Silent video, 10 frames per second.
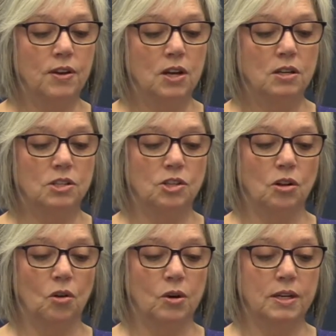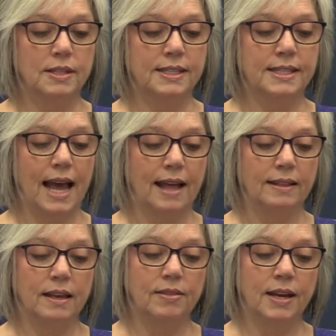Sir Lord
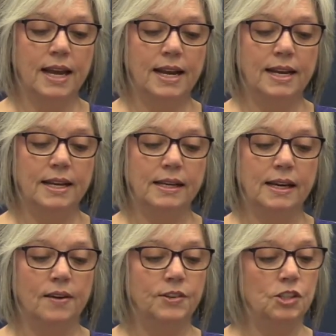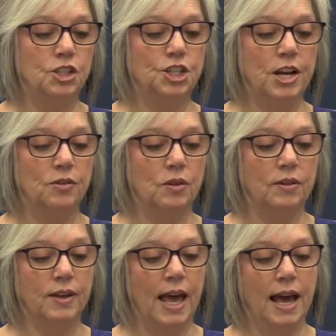Stanley, the Canadian Governor General
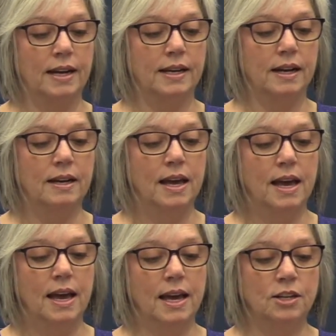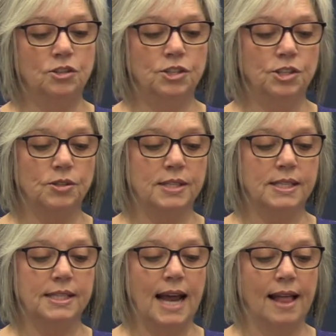of Canada, introduced the
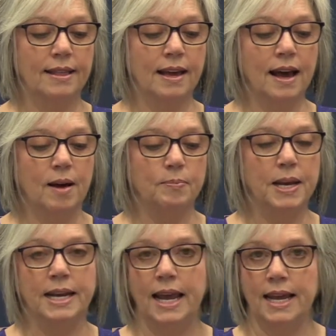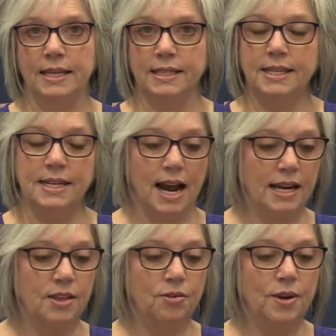Stanley Cup in
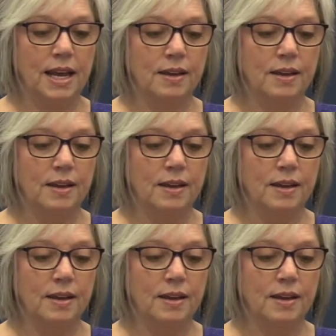1893.